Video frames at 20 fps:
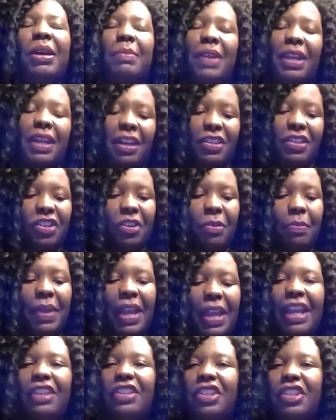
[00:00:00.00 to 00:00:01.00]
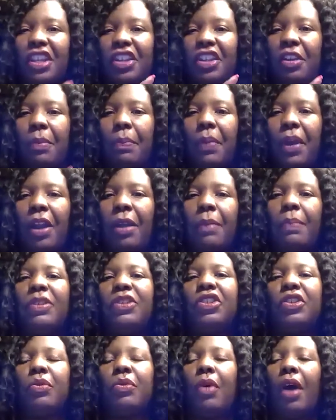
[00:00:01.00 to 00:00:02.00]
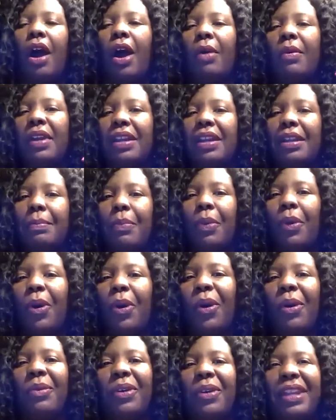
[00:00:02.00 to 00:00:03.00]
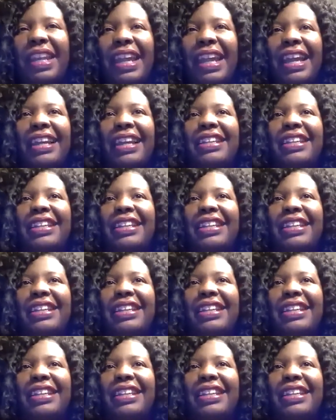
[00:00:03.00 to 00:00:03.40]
because your passion and your purpose, you were already born with that.